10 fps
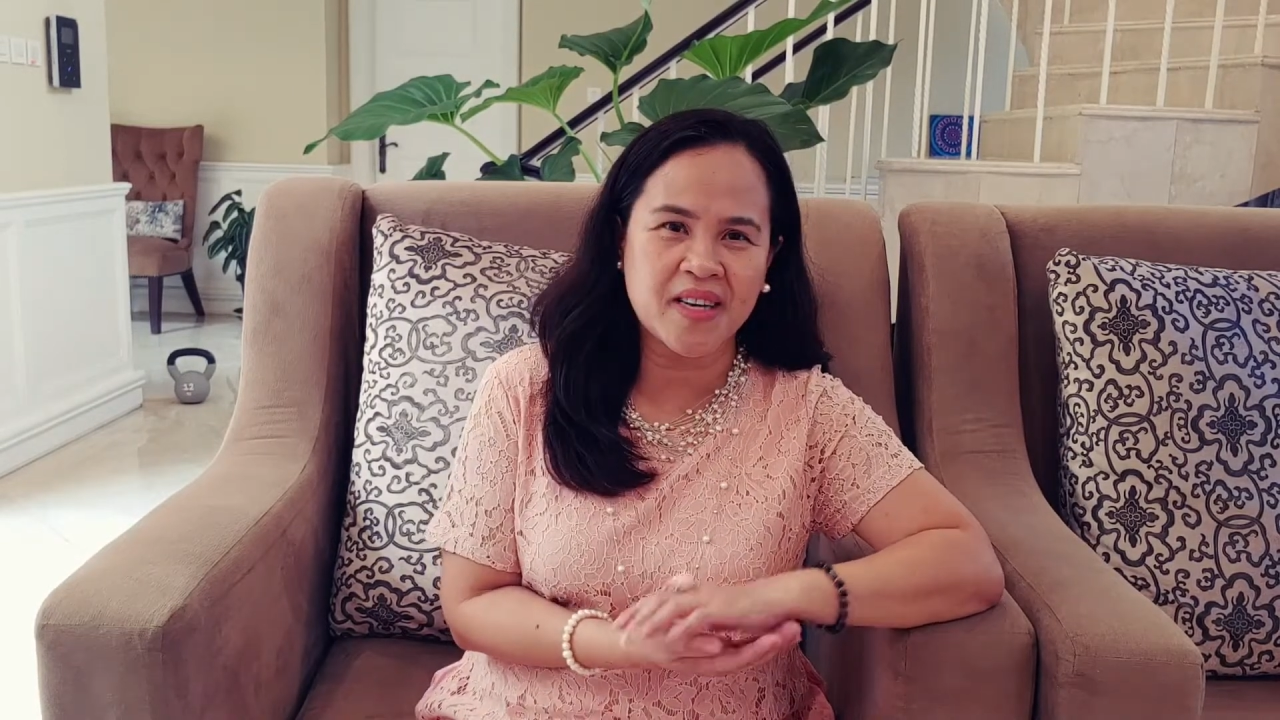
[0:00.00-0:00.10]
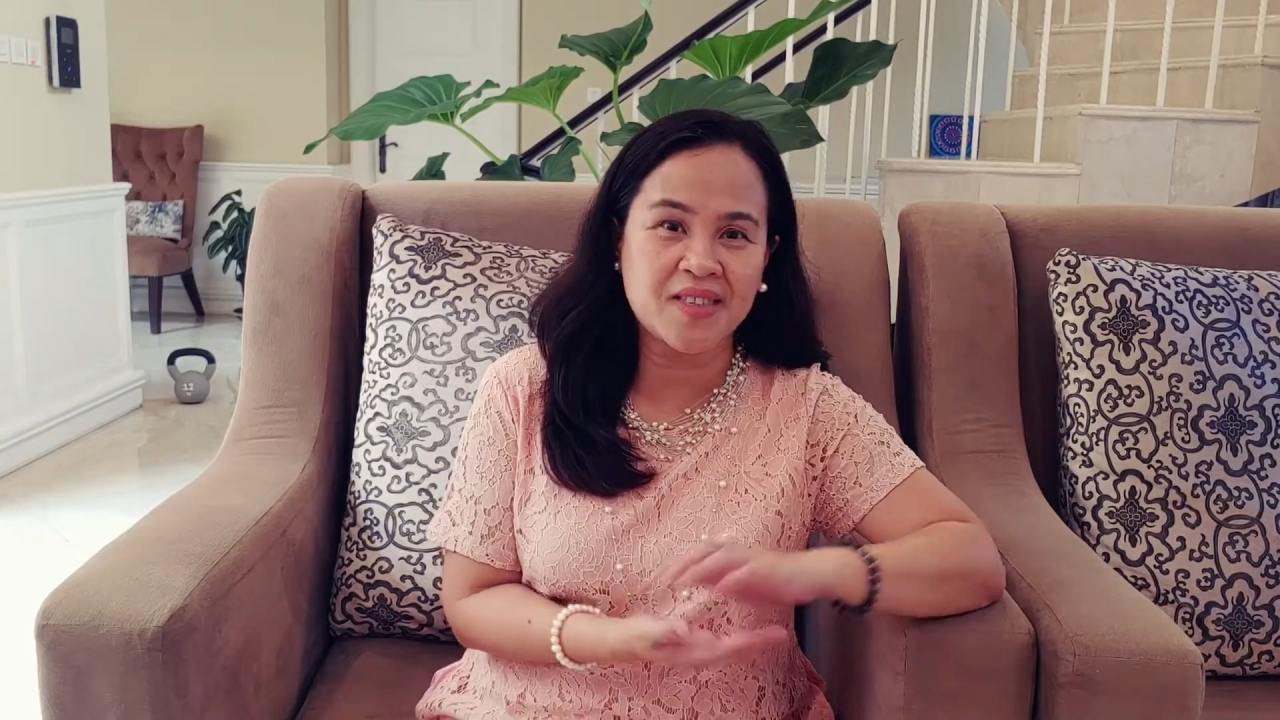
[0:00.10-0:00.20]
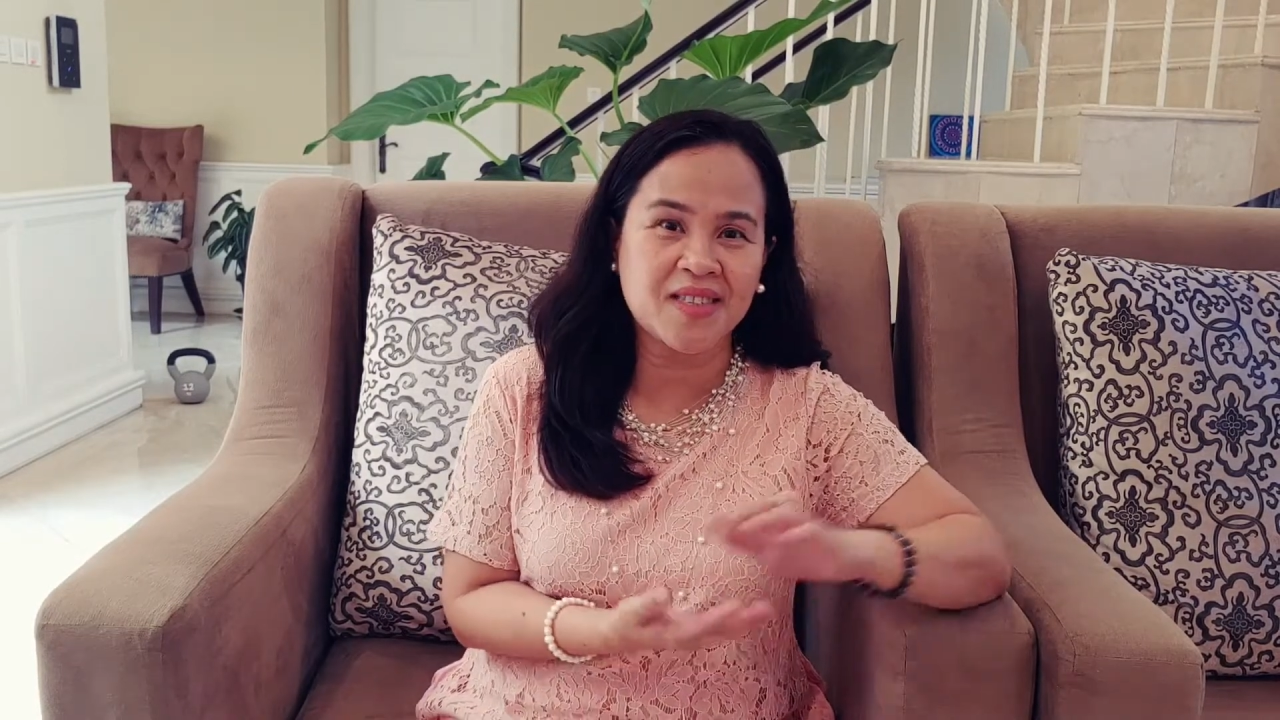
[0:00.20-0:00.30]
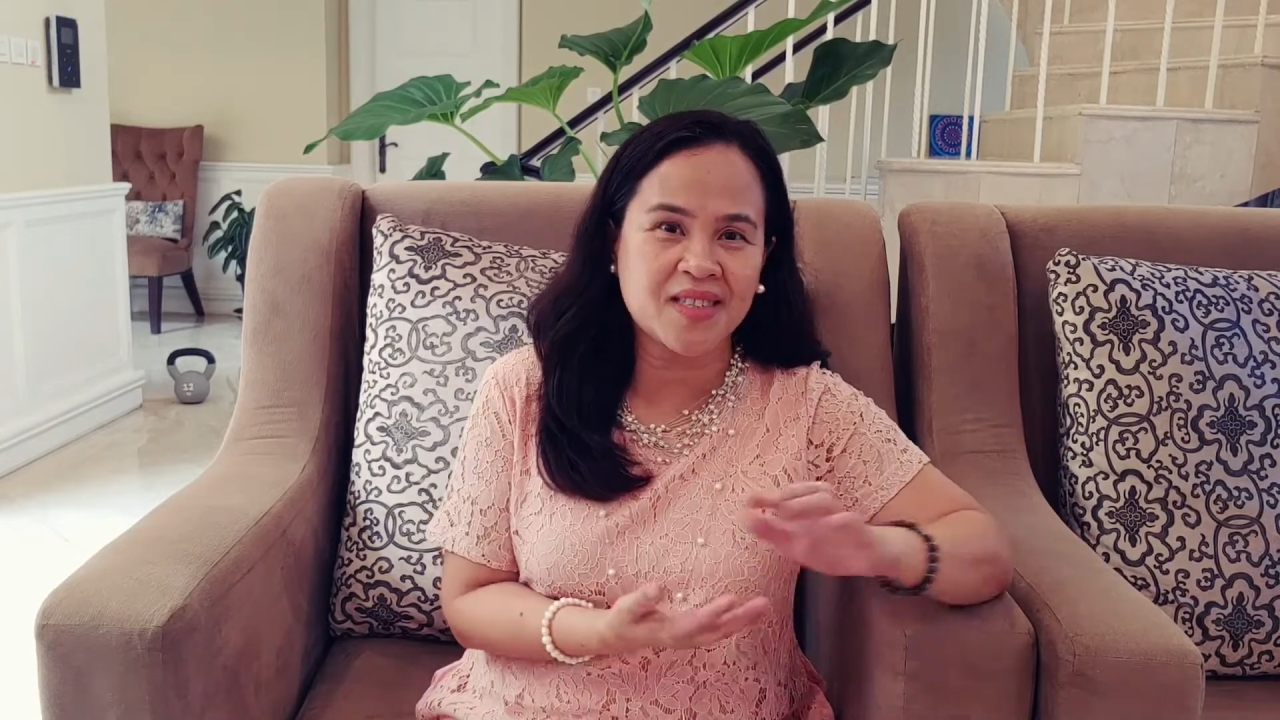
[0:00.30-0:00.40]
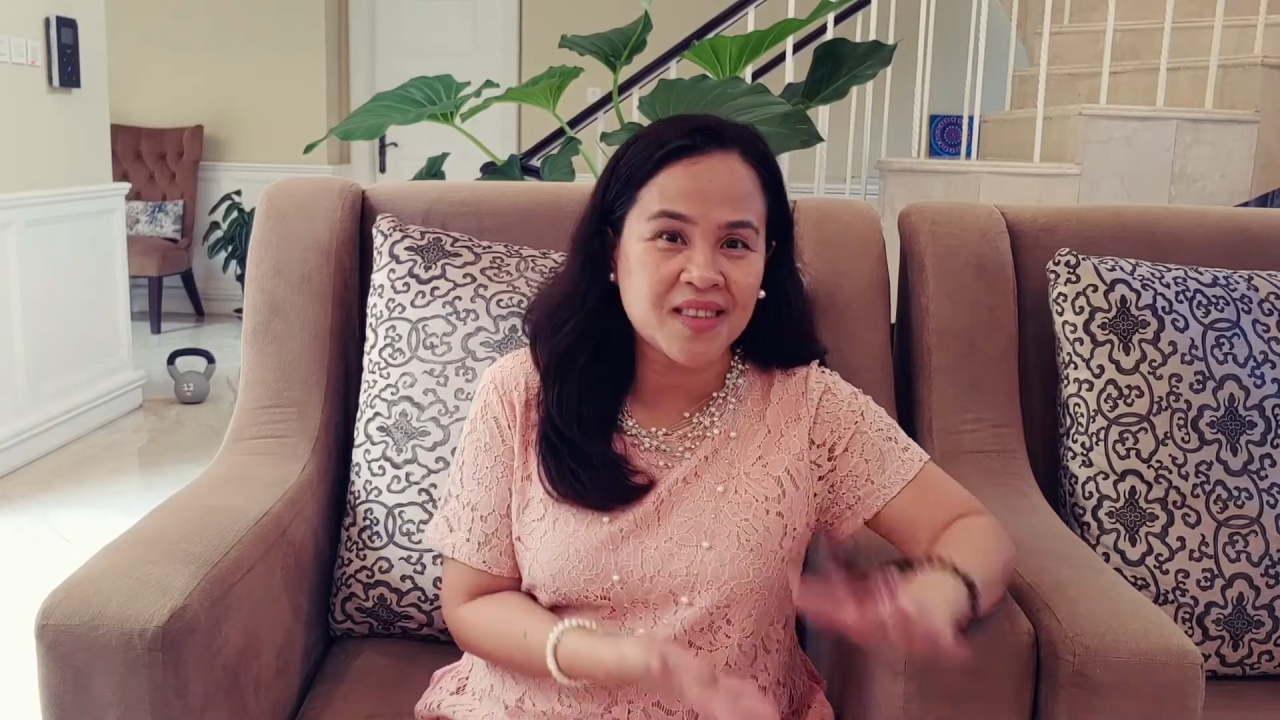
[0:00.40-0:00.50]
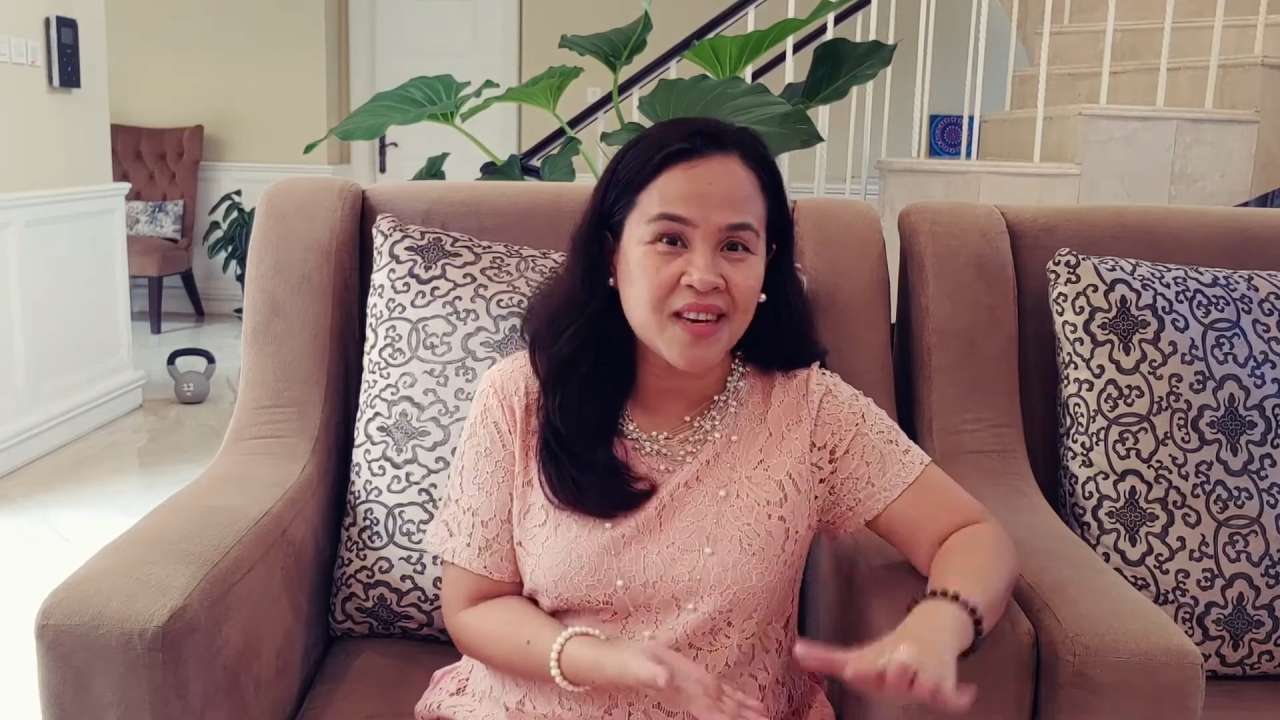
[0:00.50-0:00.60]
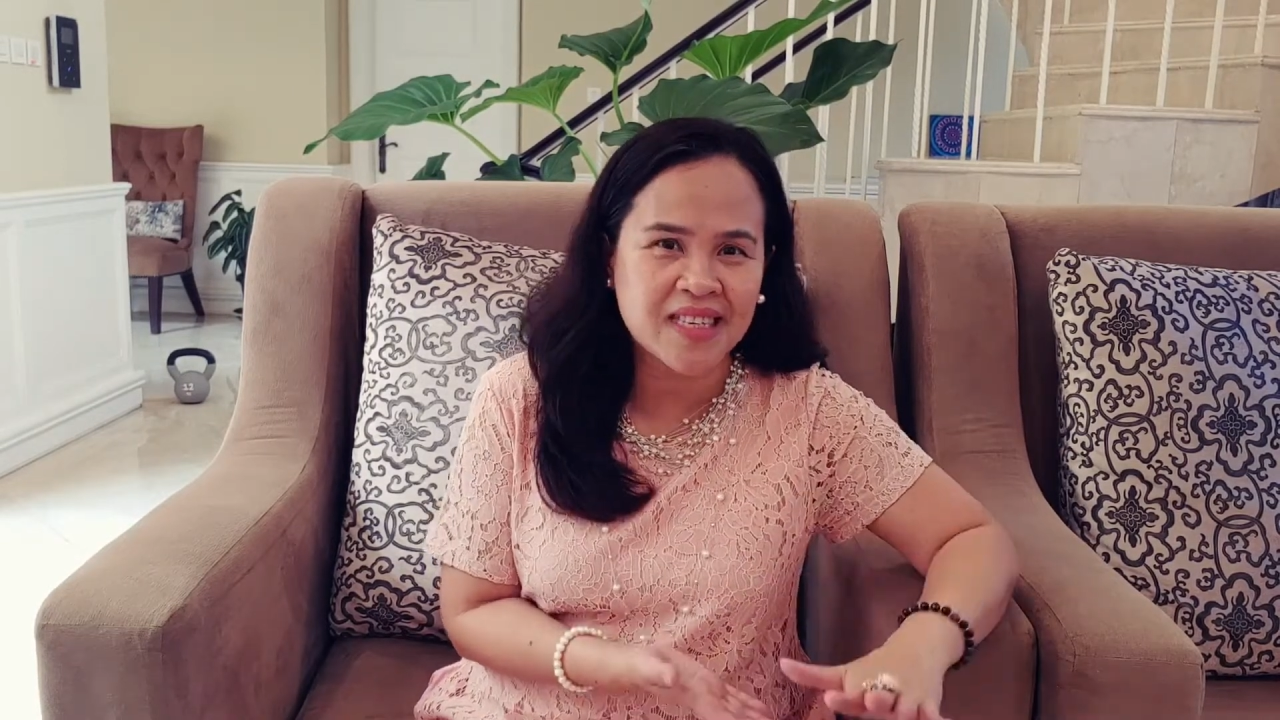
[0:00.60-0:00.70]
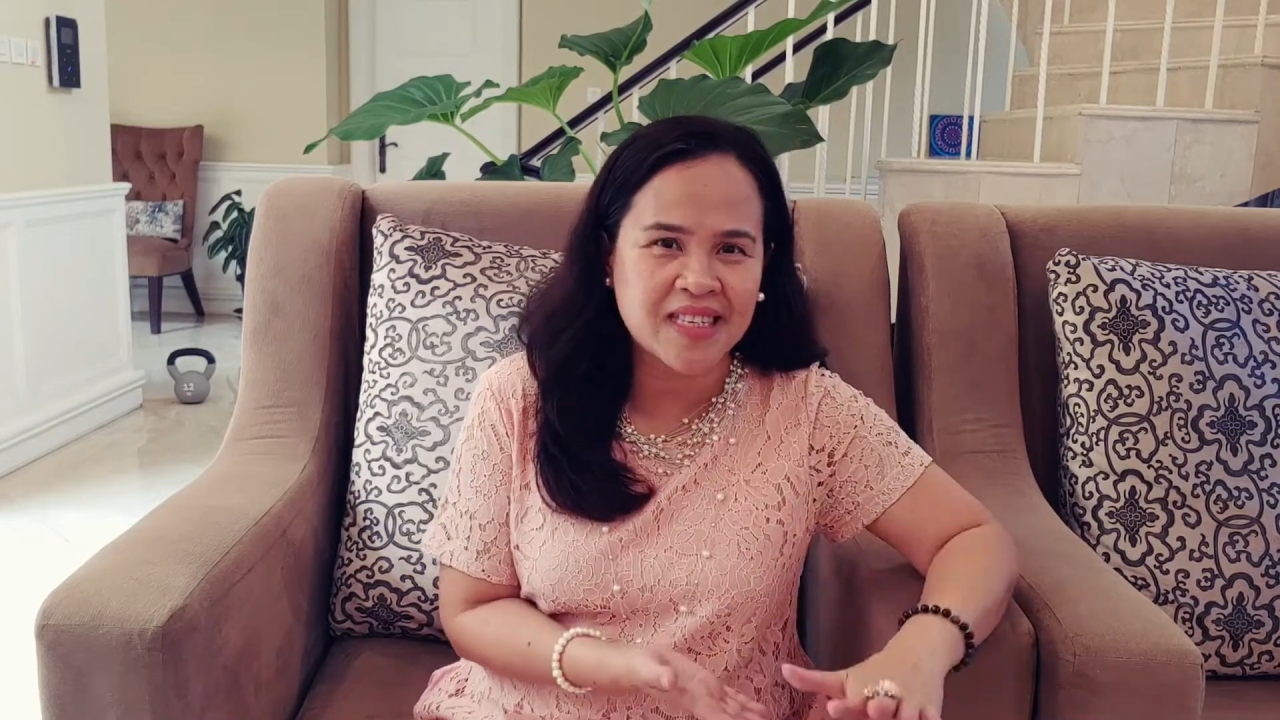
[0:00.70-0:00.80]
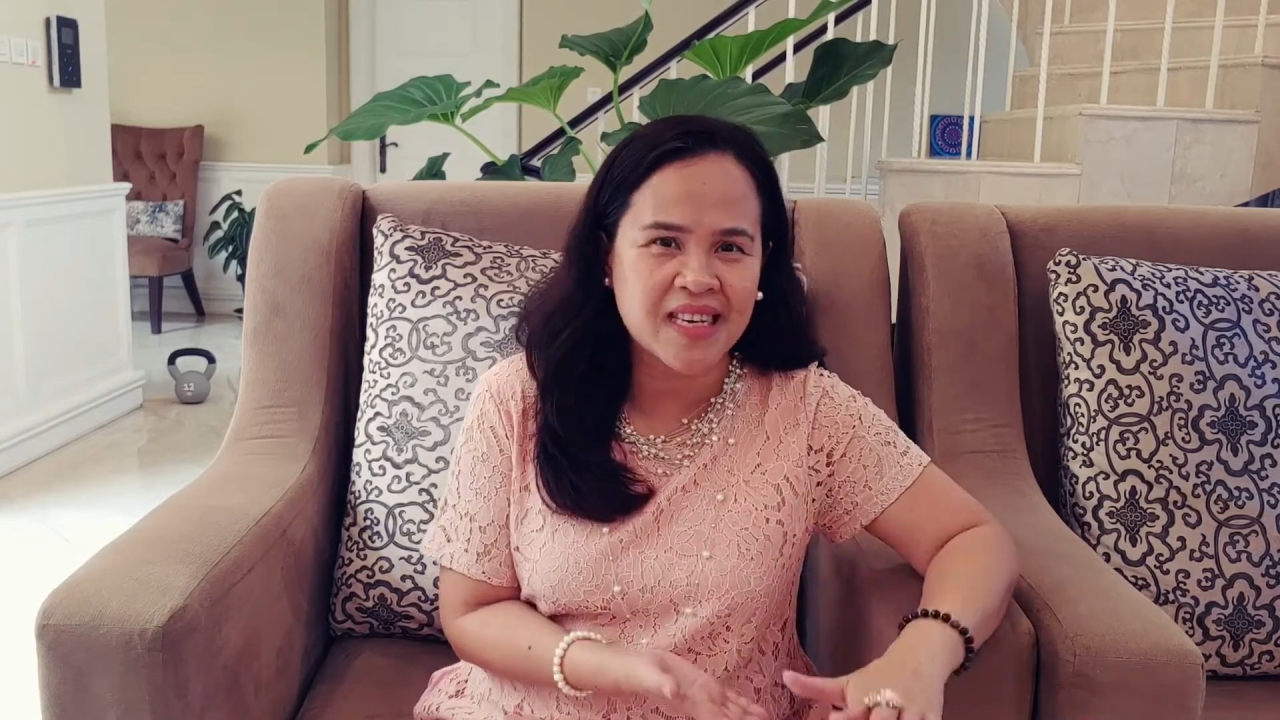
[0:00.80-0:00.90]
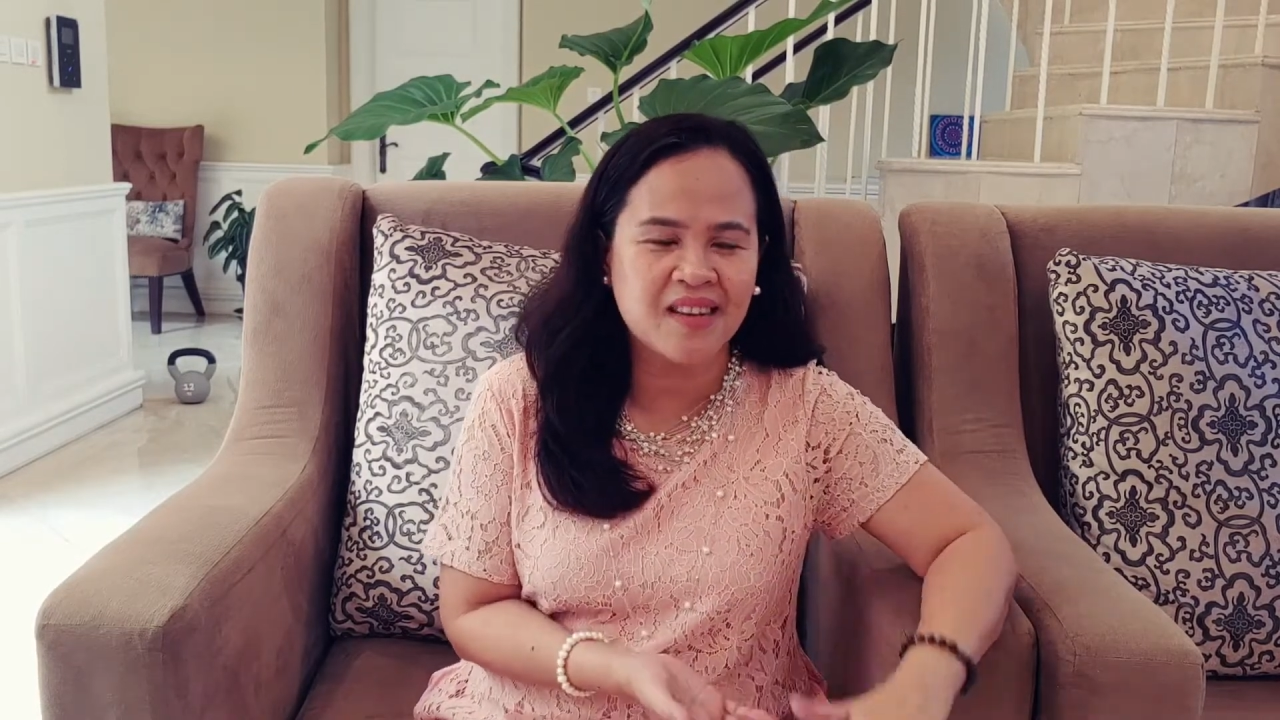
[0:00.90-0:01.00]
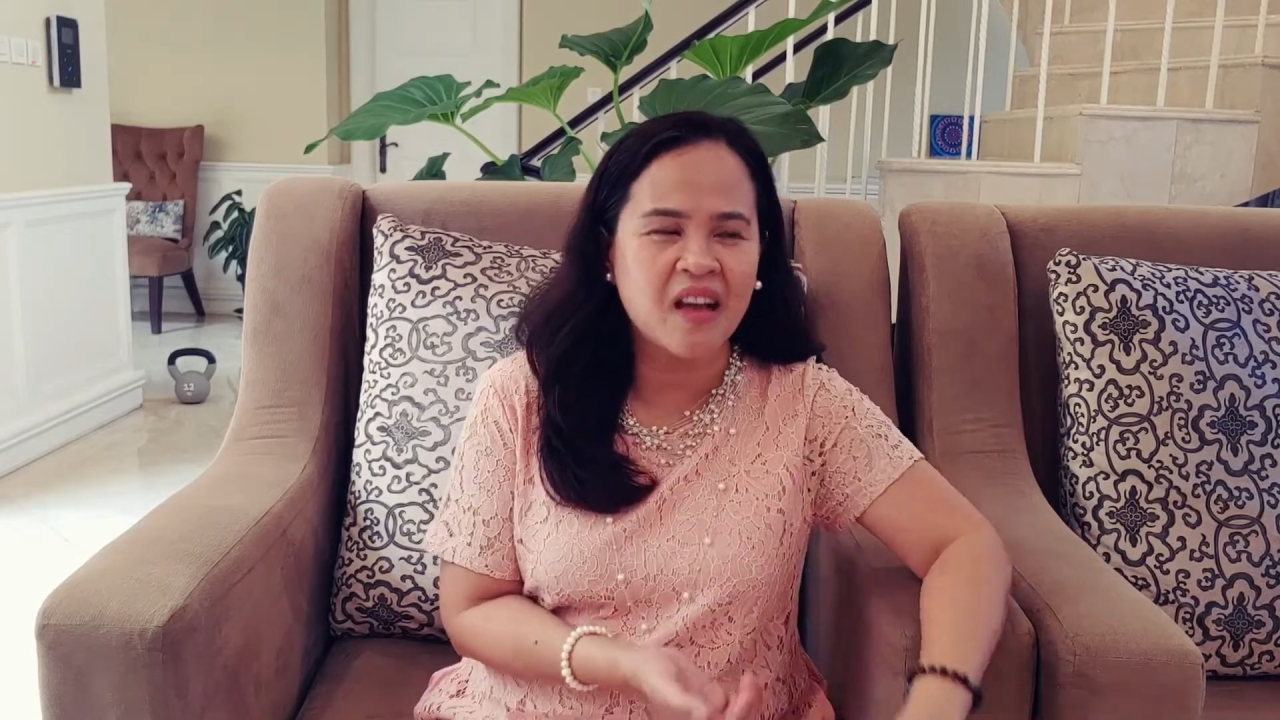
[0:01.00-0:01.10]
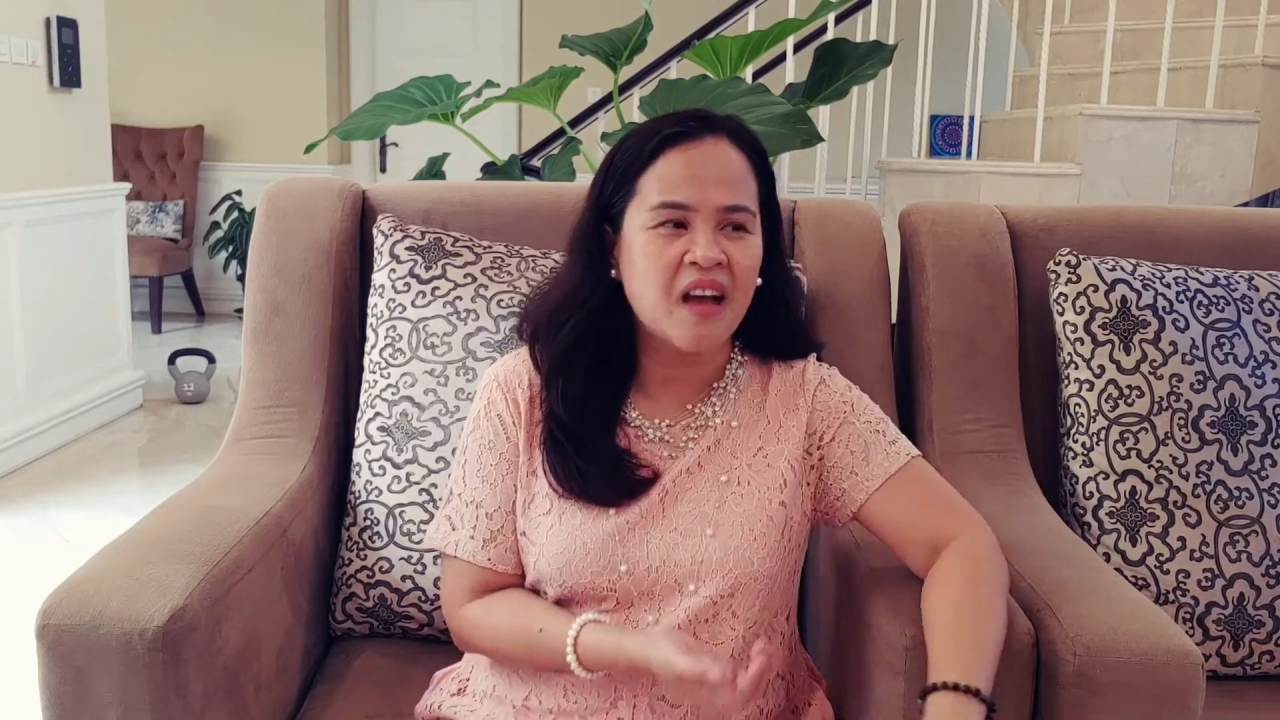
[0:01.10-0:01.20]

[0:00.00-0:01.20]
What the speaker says: to starting